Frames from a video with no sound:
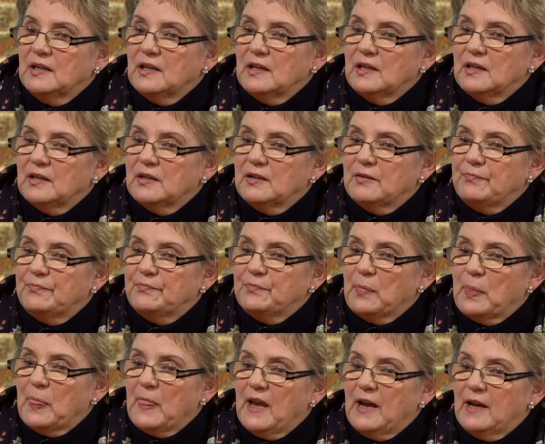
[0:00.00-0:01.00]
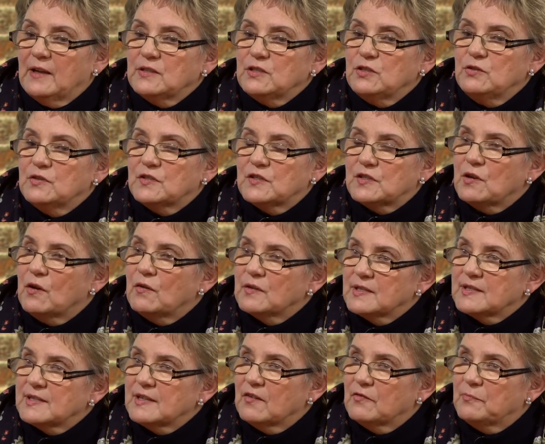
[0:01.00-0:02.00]
And you'd start to
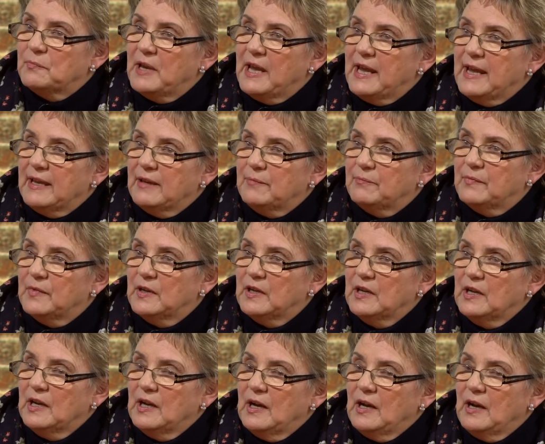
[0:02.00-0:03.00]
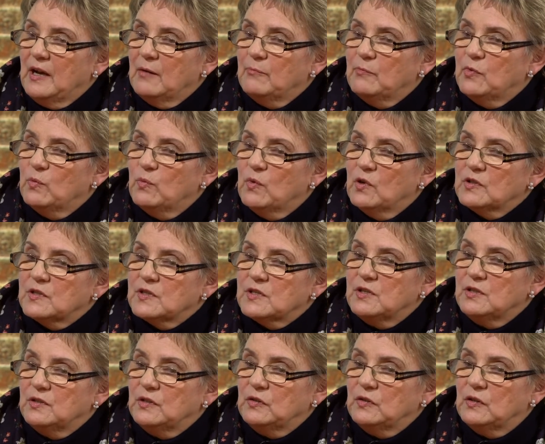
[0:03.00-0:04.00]
self-blame. But what
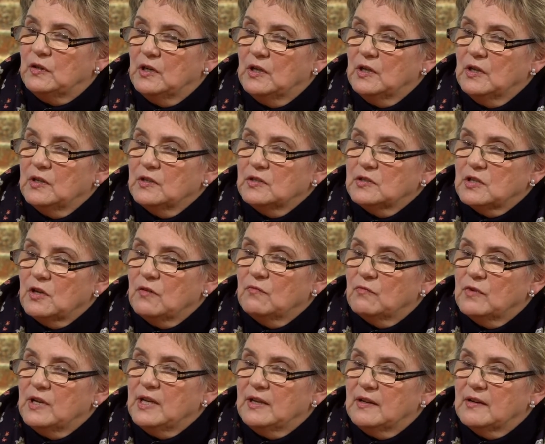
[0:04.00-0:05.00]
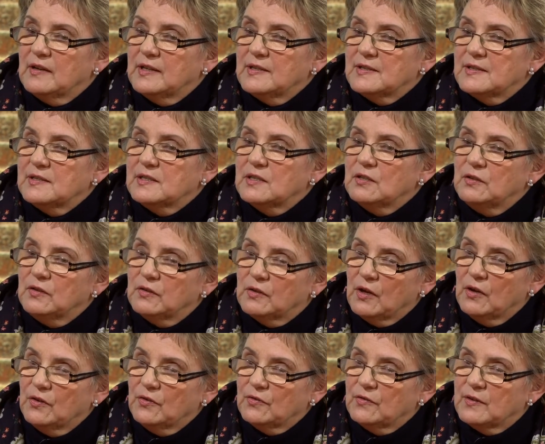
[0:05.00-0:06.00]
you don't realise until you
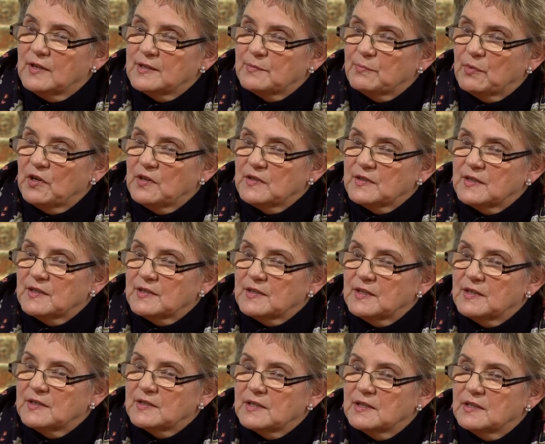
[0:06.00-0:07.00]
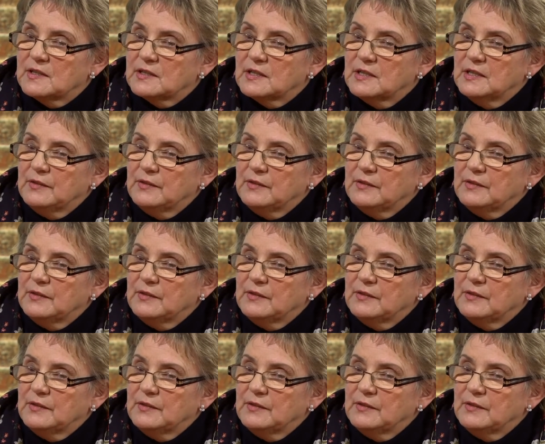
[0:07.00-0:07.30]
go through this process is that